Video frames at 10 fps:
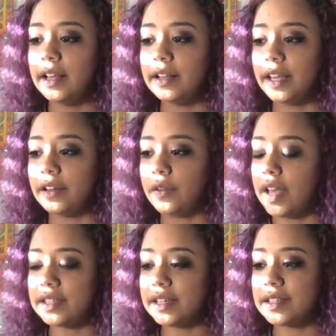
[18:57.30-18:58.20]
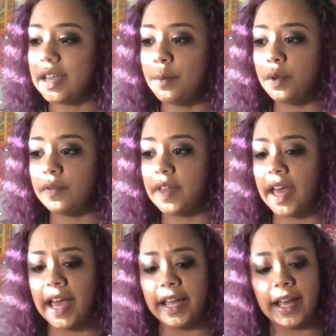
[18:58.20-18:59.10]
like, as an example of
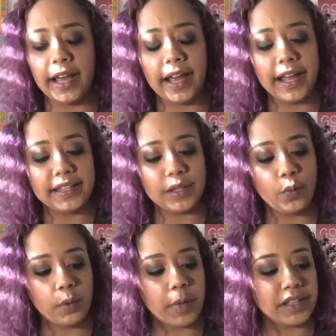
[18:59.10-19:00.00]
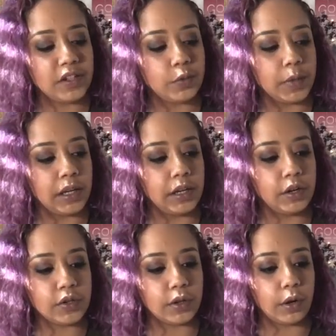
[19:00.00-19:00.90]
that, I had someone message me
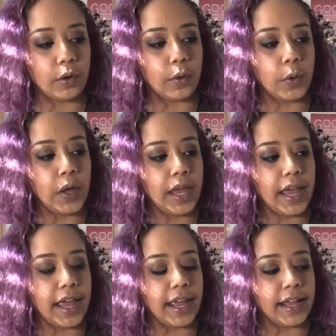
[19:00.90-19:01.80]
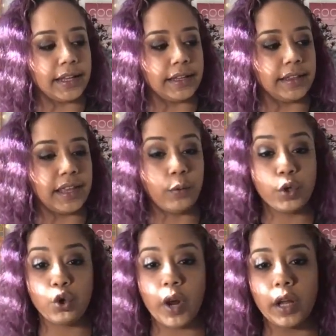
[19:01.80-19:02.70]
years ago and they were
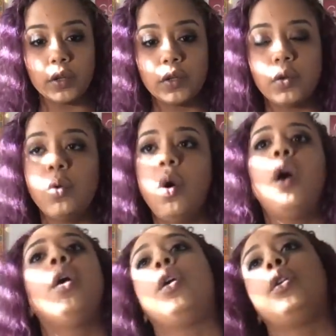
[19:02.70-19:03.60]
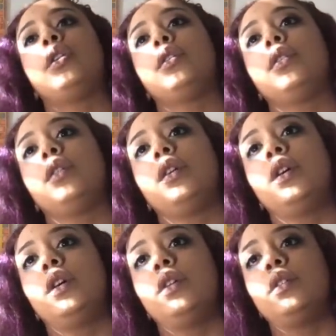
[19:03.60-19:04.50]
trying so hard
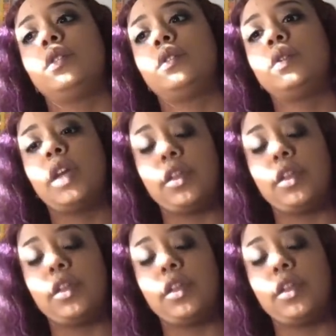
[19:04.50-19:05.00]
to